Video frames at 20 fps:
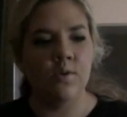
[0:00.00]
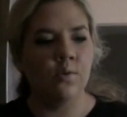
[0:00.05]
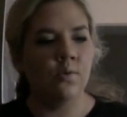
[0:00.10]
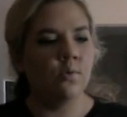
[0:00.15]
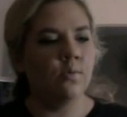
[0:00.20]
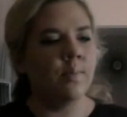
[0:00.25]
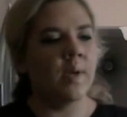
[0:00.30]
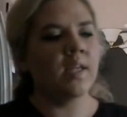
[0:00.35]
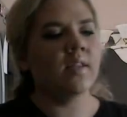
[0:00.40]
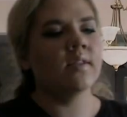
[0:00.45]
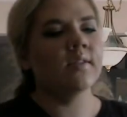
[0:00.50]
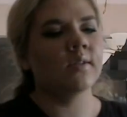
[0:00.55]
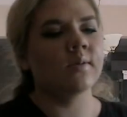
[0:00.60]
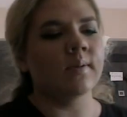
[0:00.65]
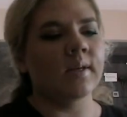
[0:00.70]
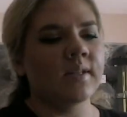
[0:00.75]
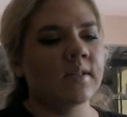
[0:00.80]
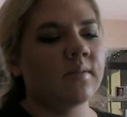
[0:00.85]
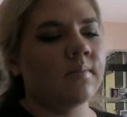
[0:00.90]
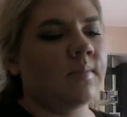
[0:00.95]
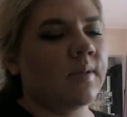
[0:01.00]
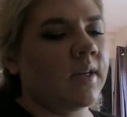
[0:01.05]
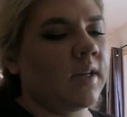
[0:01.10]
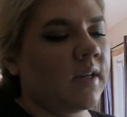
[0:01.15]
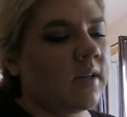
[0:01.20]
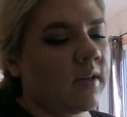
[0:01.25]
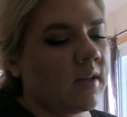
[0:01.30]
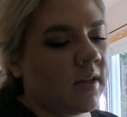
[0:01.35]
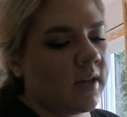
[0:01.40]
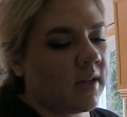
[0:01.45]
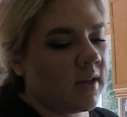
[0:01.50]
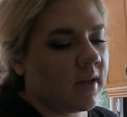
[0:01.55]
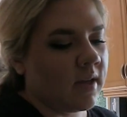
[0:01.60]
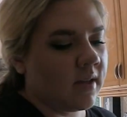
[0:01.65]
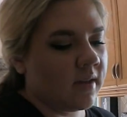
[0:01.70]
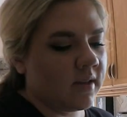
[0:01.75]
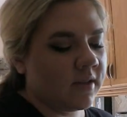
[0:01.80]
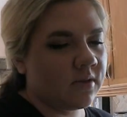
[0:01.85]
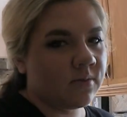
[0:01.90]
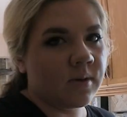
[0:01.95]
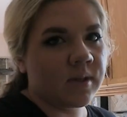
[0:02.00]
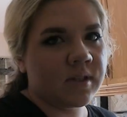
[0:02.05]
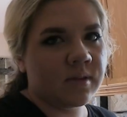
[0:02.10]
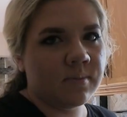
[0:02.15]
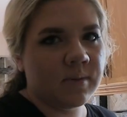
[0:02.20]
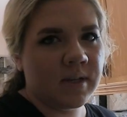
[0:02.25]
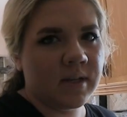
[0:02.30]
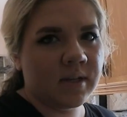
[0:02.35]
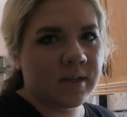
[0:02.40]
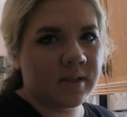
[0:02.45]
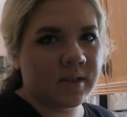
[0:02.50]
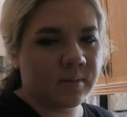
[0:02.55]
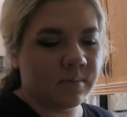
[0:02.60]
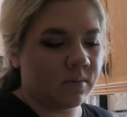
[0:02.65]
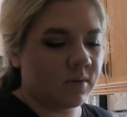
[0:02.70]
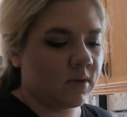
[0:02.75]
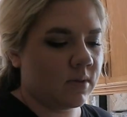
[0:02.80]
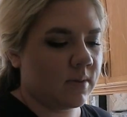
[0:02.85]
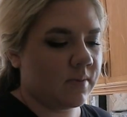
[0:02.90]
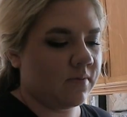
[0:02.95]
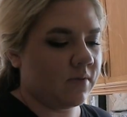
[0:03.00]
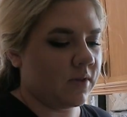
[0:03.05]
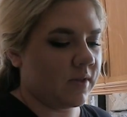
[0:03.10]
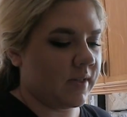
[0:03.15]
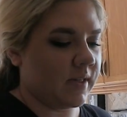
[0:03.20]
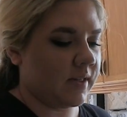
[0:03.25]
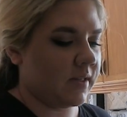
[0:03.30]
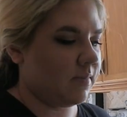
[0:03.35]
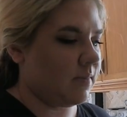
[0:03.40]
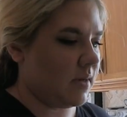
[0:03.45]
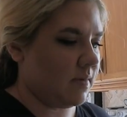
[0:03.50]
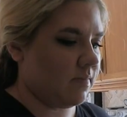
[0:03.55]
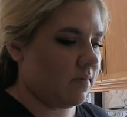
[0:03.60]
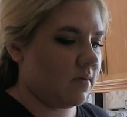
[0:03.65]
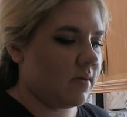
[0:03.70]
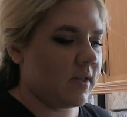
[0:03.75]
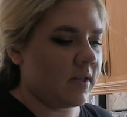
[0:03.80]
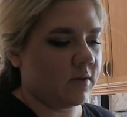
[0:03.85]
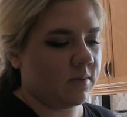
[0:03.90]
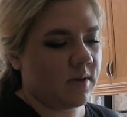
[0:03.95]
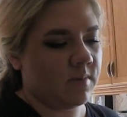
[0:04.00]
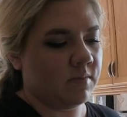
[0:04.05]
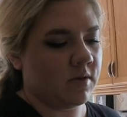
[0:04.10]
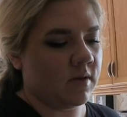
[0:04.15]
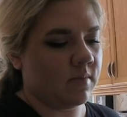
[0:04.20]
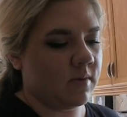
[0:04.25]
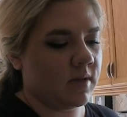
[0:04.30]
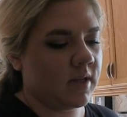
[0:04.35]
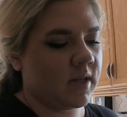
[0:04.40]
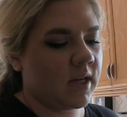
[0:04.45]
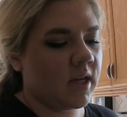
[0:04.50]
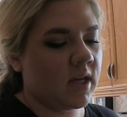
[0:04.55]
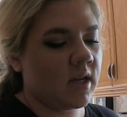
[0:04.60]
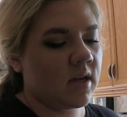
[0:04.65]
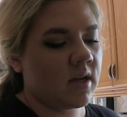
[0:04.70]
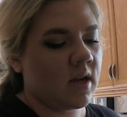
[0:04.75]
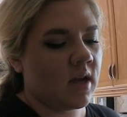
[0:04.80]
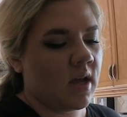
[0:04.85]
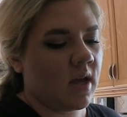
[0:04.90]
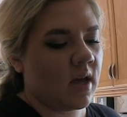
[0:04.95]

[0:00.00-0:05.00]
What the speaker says: Who made this recipe? This recipe is supposed to be for 6 people, that's why I'm doubling it.